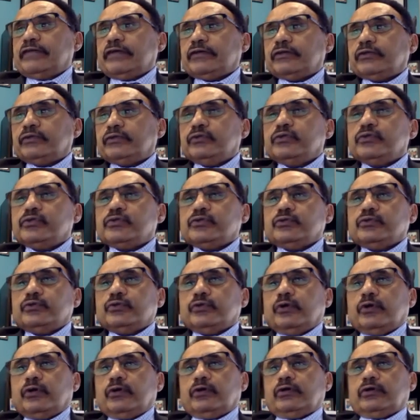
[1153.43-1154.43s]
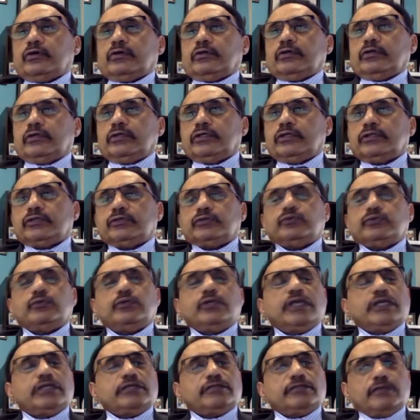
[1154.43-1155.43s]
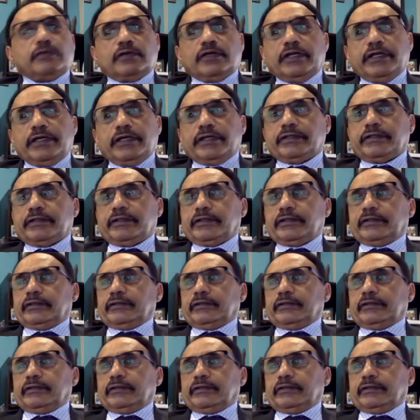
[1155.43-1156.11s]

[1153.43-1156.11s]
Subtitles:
too soon or too late for learning.